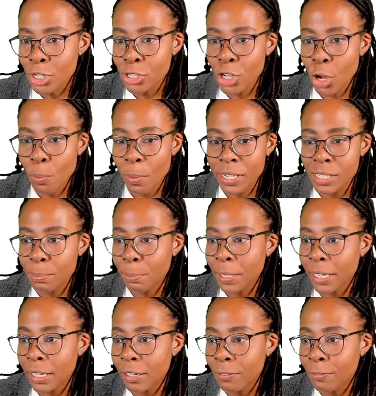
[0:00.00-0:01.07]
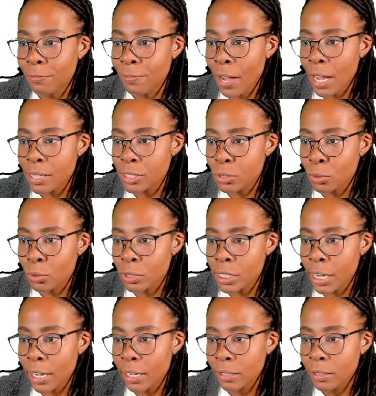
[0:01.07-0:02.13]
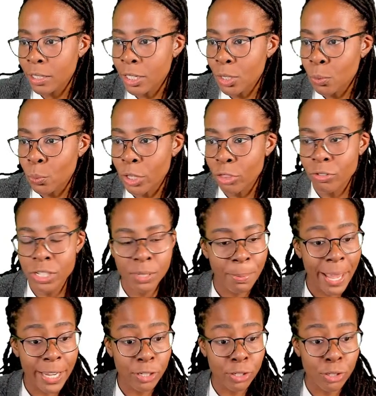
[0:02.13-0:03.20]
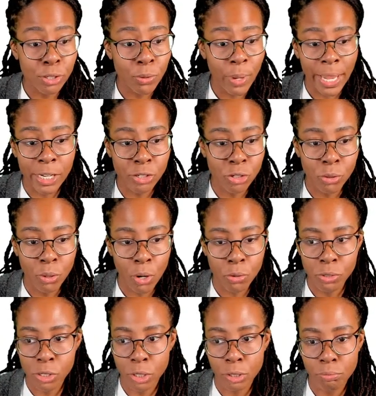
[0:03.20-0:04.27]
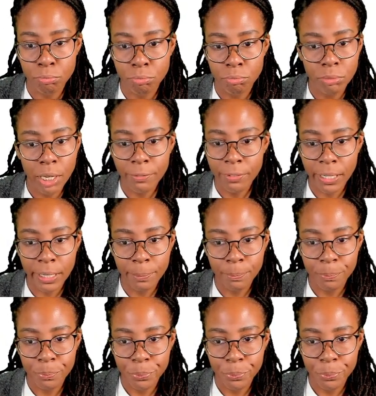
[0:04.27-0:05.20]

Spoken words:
So must be first order with respect to H2O2. Lovely.